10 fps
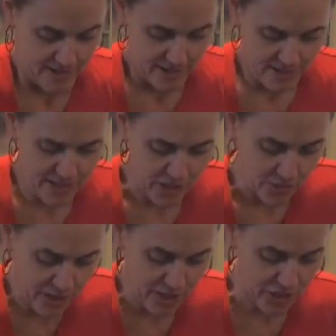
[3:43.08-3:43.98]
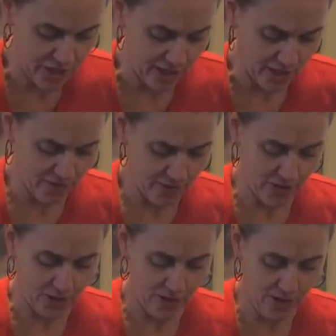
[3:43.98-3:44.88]
situation here for
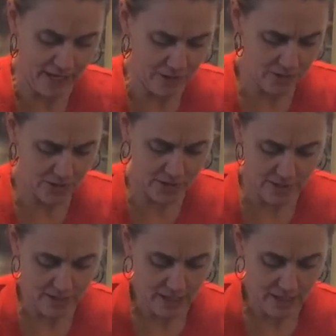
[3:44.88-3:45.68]
your kraut.